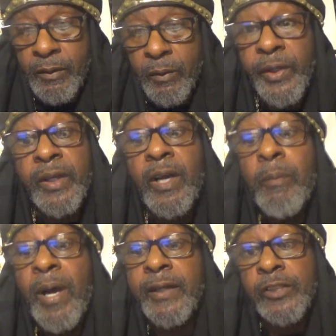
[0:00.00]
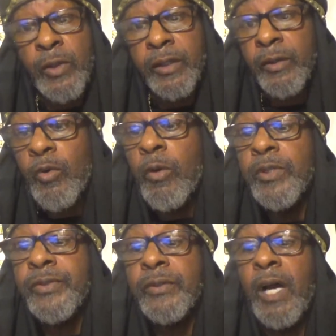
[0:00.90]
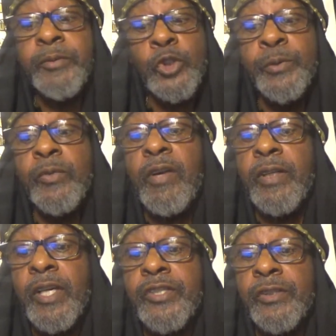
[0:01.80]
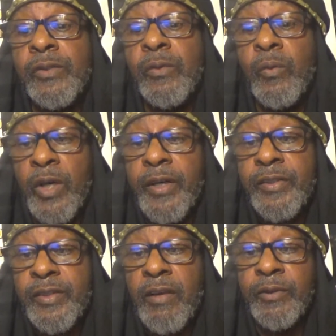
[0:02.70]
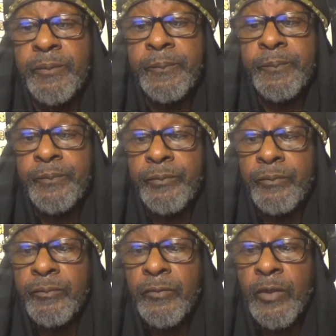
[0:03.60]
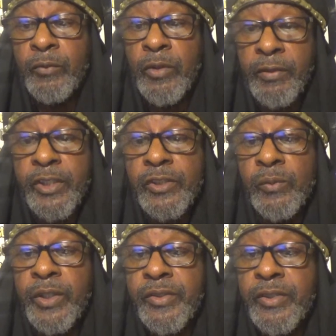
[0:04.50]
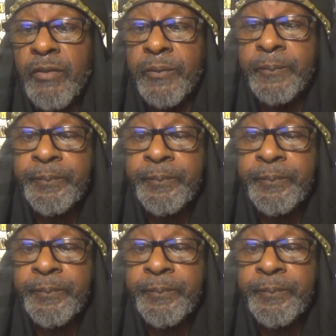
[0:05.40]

when he come back. That's why I look at Romans, um, excuse me, Revelations 1 and 7. Revelations 1 and 7.